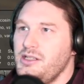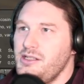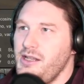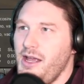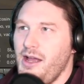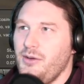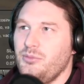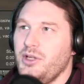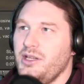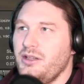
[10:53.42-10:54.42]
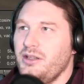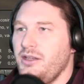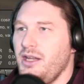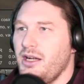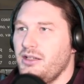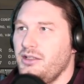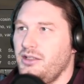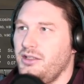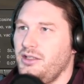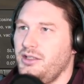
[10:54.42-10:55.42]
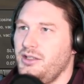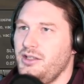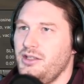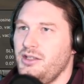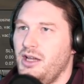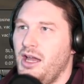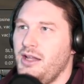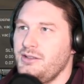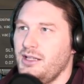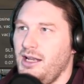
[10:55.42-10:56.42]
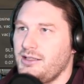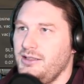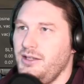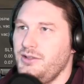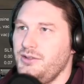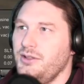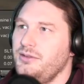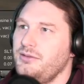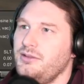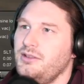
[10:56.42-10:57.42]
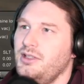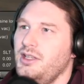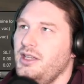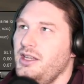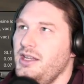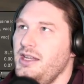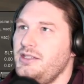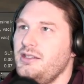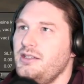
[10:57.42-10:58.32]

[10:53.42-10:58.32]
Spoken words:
Yeah, put it in there and select the stuff. Hit.